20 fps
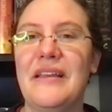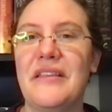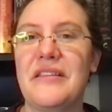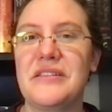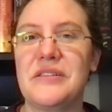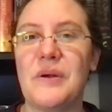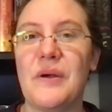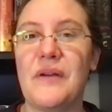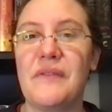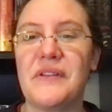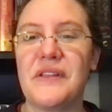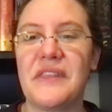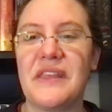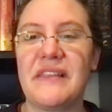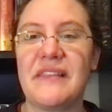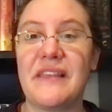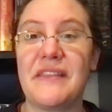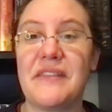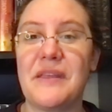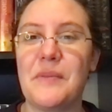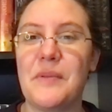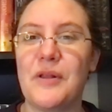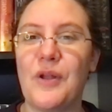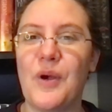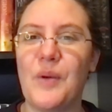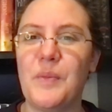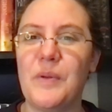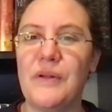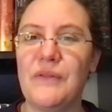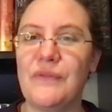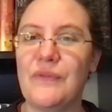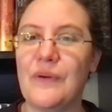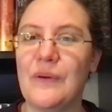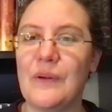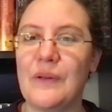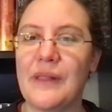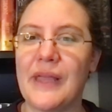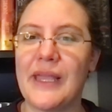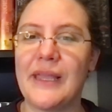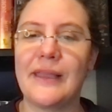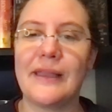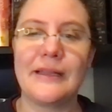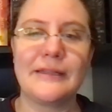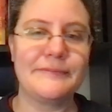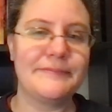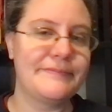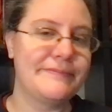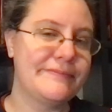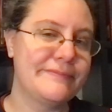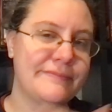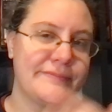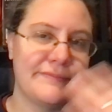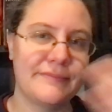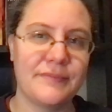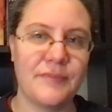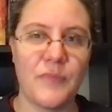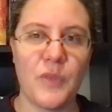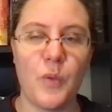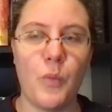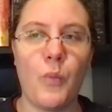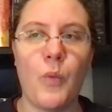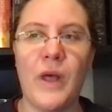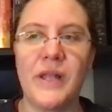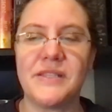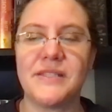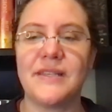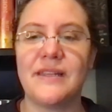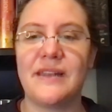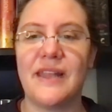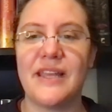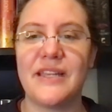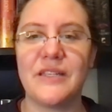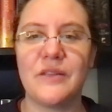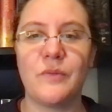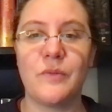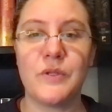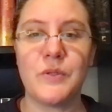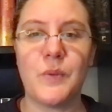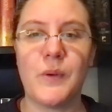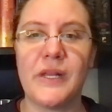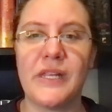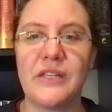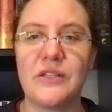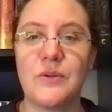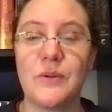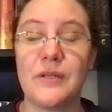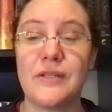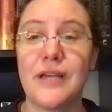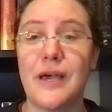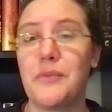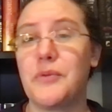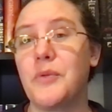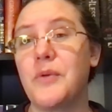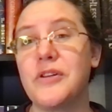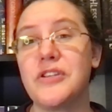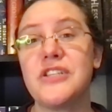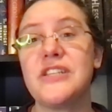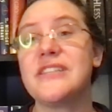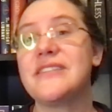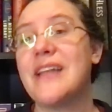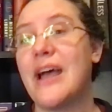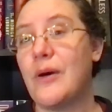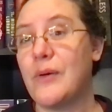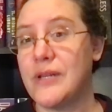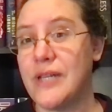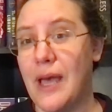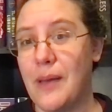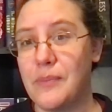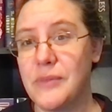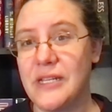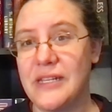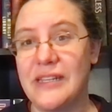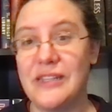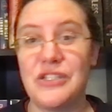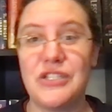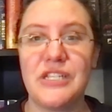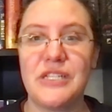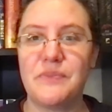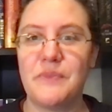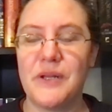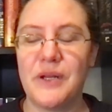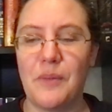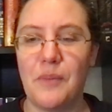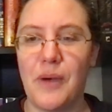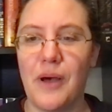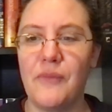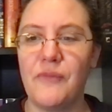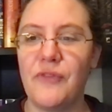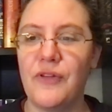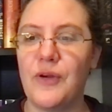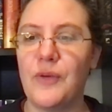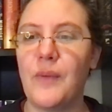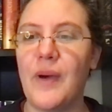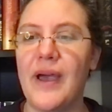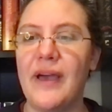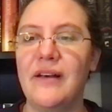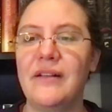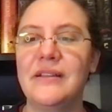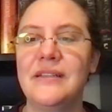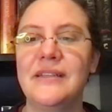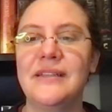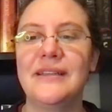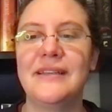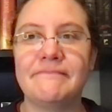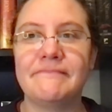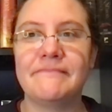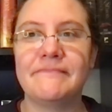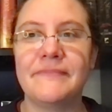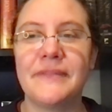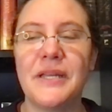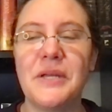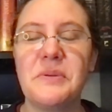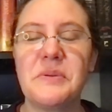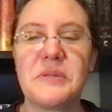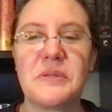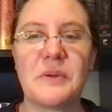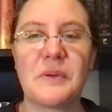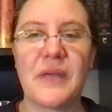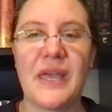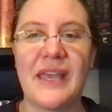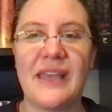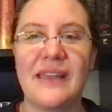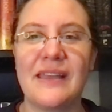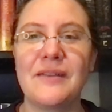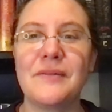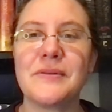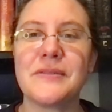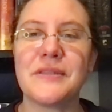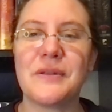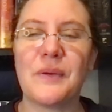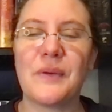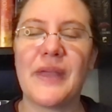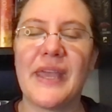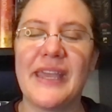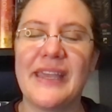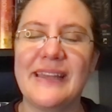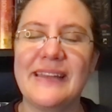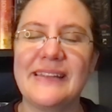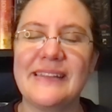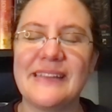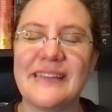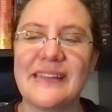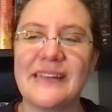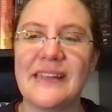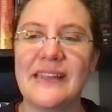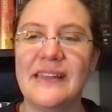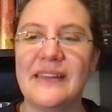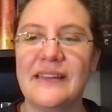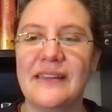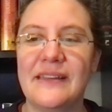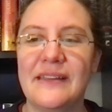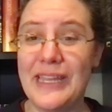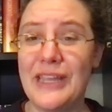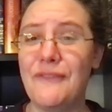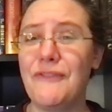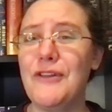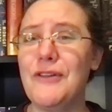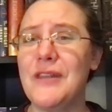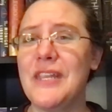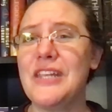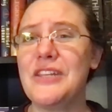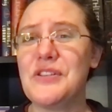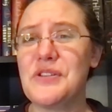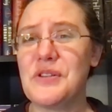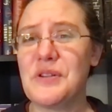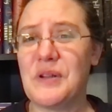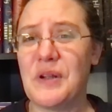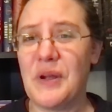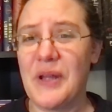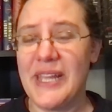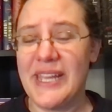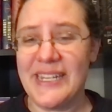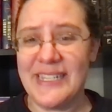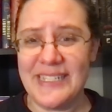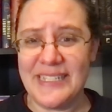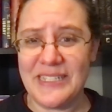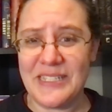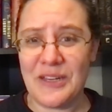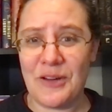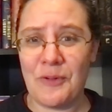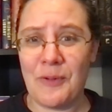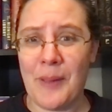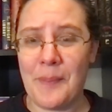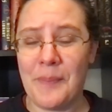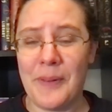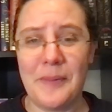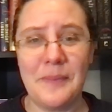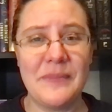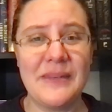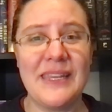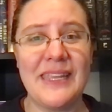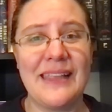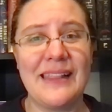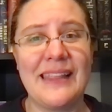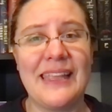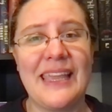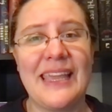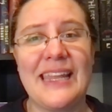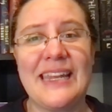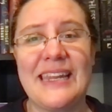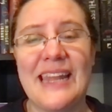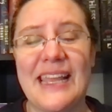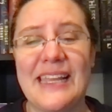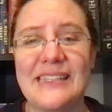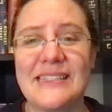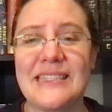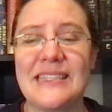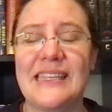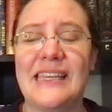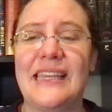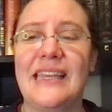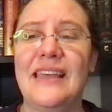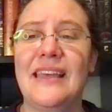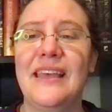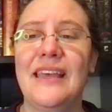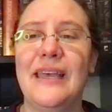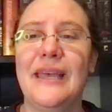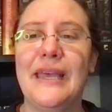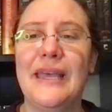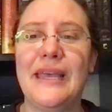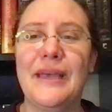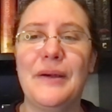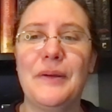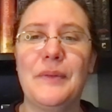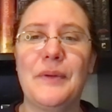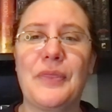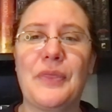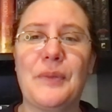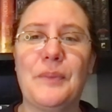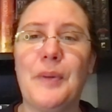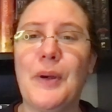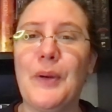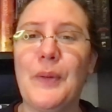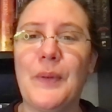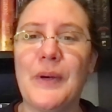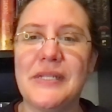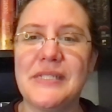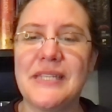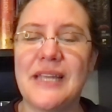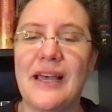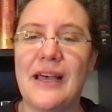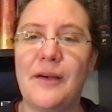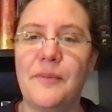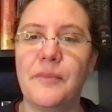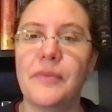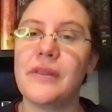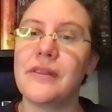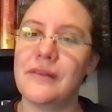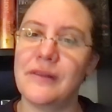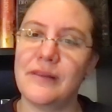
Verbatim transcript: So everything that they've been hoping for, like Watson was wanting to adopt, well, she's now adopted and she's been a mom for a while. It was okay. It was an okay ending if you need your endings to wrap up neatly and nicely with the bow on top,